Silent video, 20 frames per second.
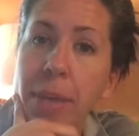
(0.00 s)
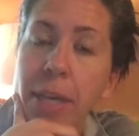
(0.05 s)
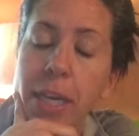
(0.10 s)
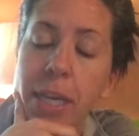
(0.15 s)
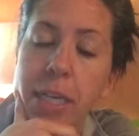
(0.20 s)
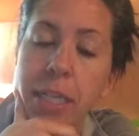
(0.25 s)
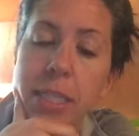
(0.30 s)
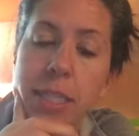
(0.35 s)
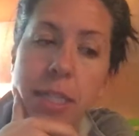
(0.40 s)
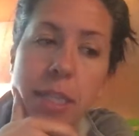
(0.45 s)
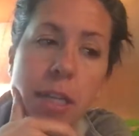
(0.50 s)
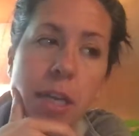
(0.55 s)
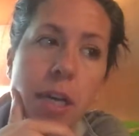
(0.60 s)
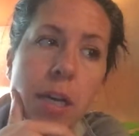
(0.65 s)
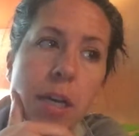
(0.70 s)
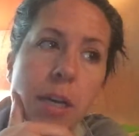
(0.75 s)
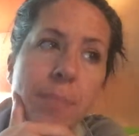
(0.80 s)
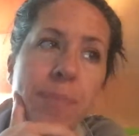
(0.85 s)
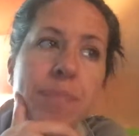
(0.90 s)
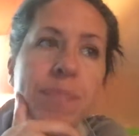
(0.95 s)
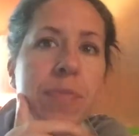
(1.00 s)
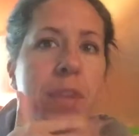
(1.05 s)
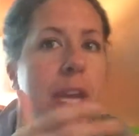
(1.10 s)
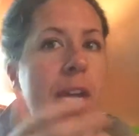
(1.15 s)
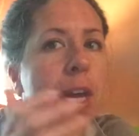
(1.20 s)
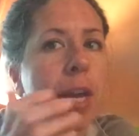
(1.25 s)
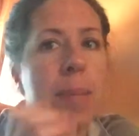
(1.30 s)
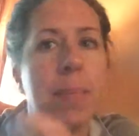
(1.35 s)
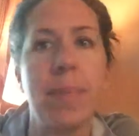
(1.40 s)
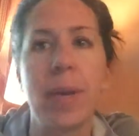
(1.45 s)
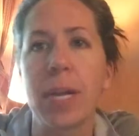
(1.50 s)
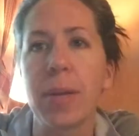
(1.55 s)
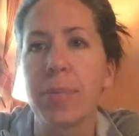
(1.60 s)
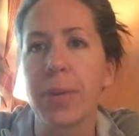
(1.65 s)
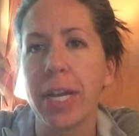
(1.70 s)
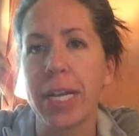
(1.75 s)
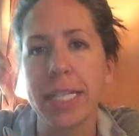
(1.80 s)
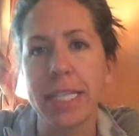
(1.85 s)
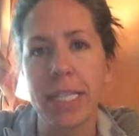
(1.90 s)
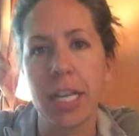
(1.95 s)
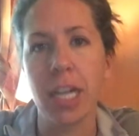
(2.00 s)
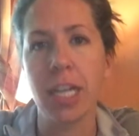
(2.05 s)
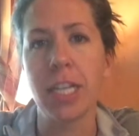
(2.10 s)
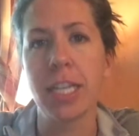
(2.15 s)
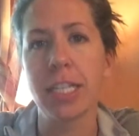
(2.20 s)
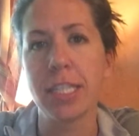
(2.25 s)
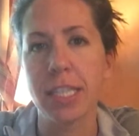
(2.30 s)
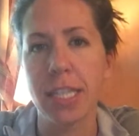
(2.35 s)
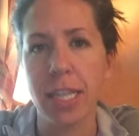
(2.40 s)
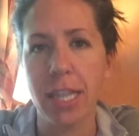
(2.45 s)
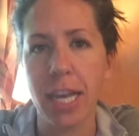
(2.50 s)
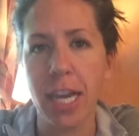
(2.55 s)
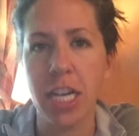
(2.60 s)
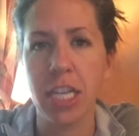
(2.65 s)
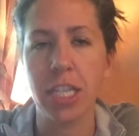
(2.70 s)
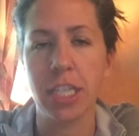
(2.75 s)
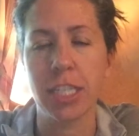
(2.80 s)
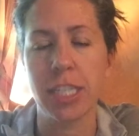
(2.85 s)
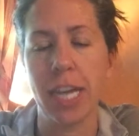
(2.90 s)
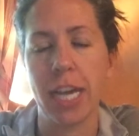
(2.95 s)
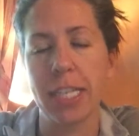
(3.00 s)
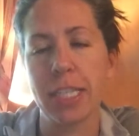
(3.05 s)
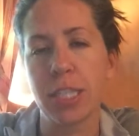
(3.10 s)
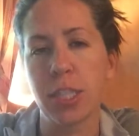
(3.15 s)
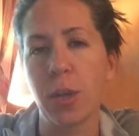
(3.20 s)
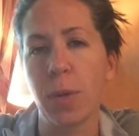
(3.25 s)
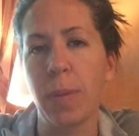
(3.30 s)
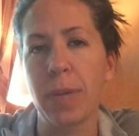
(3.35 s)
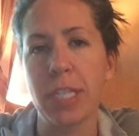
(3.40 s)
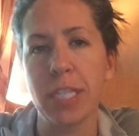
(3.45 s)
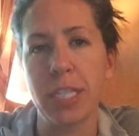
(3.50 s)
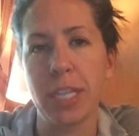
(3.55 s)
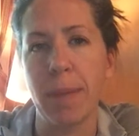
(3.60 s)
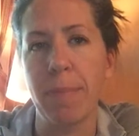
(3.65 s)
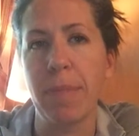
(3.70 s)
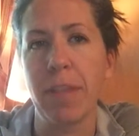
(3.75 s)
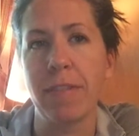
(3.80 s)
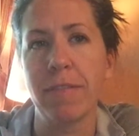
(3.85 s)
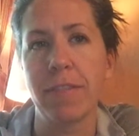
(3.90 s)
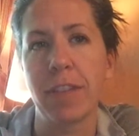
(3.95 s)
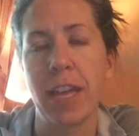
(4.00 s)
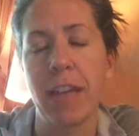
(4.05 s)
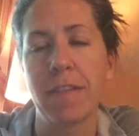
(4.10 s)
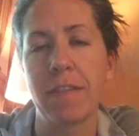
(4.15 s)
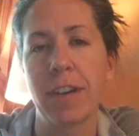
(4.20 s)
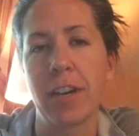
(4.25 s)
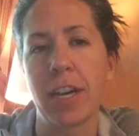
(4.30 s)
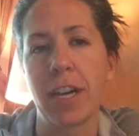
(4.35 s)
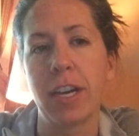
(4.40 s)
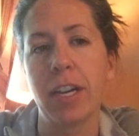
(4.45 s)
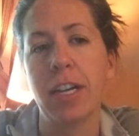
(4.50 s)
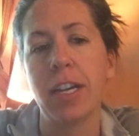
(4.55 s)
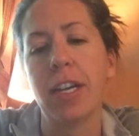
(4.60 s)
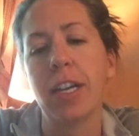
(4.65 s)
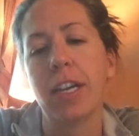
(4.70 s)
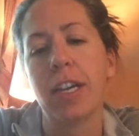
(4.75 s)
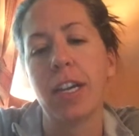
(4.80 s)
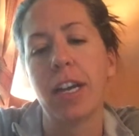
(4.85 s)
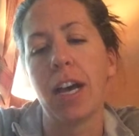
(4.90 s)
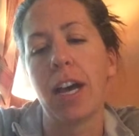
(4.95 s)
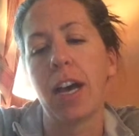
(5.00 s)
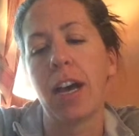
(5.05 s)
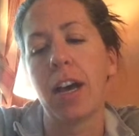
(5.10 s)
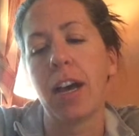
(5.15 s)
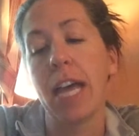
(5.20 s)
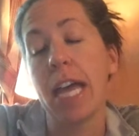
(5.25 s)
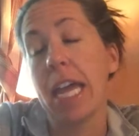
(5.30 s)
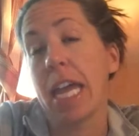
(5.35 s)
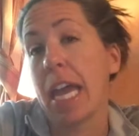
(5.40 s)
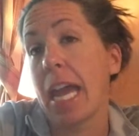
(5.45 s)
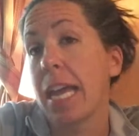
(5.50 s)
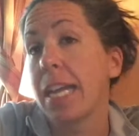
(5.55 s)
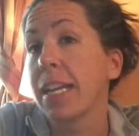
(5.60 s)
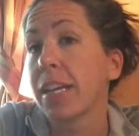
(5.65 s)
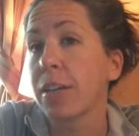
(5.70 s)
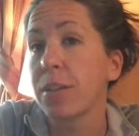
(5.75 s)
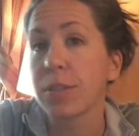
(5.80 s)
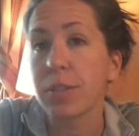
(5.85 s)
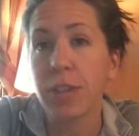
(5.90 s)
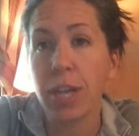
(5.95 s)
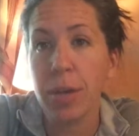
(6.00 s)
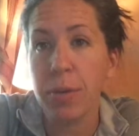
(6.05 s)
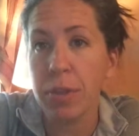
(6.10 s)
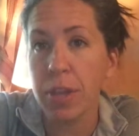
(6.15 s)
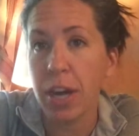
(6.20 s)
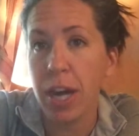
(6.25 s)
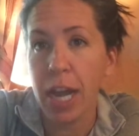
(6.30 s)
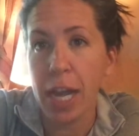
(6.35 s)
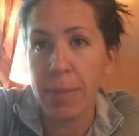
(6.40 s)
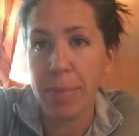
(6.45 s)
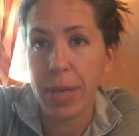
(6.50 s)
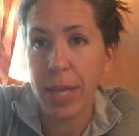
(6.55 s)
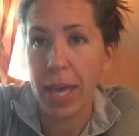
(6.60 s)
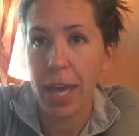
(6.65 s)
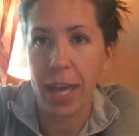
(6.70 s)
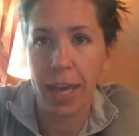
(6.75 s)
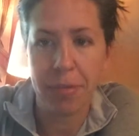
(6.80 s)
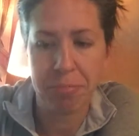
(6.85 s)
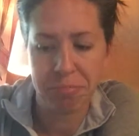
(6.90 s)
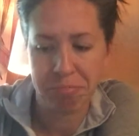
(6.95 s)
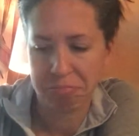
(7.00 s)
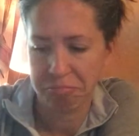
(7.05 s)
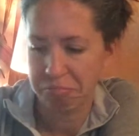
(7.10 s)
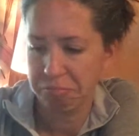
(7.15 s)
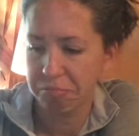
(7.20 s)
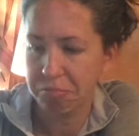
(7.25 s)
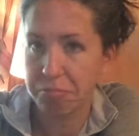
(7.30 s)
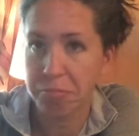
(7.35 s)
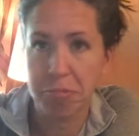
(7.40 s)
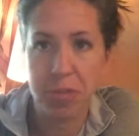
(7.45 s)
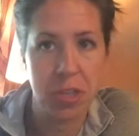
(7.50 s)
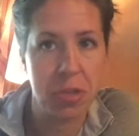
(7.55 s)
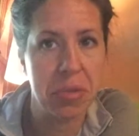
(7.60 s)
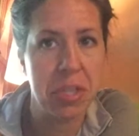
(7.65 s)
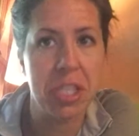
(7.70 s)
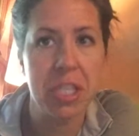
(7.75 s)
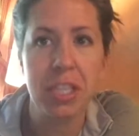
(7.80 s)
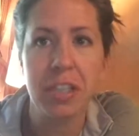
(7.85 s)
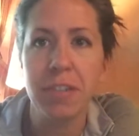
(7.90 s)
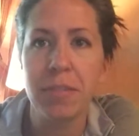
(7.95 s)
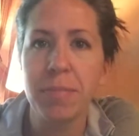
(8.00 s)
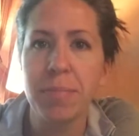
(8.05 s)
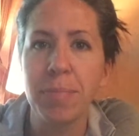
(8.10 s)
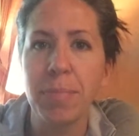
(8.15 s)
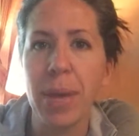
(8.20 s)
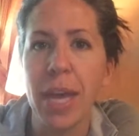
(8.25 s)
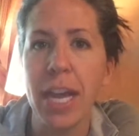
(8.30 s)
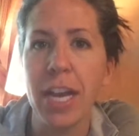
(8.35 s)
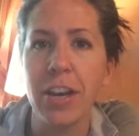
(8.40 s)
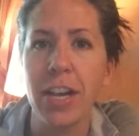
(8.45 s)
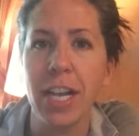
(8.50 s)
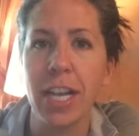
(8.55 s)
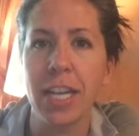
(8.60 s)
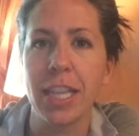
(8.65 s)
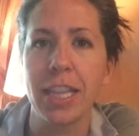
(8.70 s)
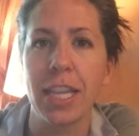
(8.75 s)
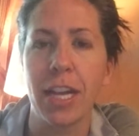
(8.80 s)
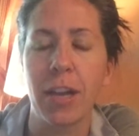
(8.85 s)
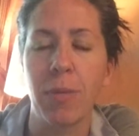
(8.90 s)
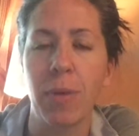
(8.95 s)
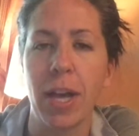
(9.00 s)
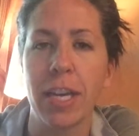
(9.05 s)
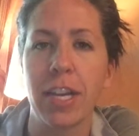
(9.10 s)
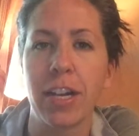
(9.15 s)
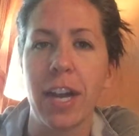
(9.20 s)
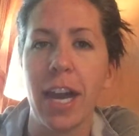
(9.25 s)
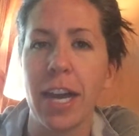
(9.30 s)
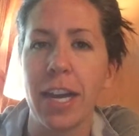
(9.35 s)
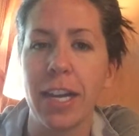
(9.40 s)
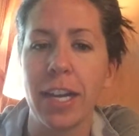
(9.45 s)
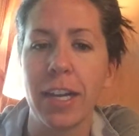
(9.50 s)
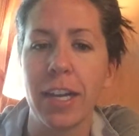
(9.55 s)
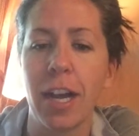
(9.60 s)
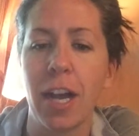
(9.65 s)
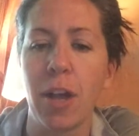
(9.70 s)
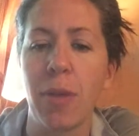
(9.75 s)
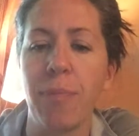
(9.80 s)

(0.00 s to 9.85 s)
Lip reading: because the beer braised onions in there just add so much depth and flavor. Hey, and it goes great with our IPA. Do a little pairing in there while you're at it.